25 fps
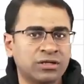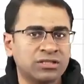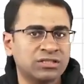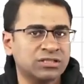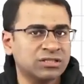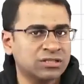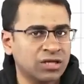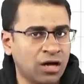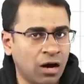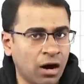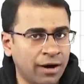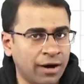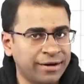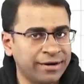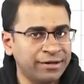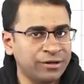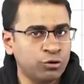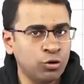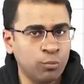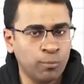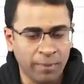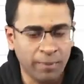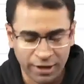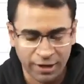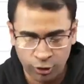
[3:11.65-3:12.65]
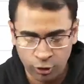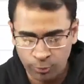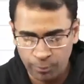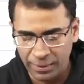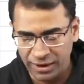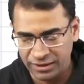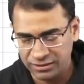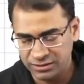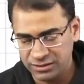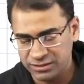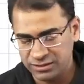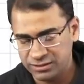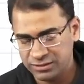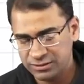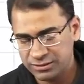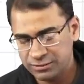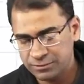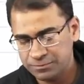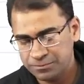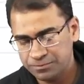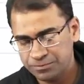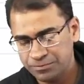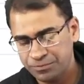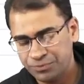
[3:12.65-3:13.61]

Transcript: is cardiomyopathies.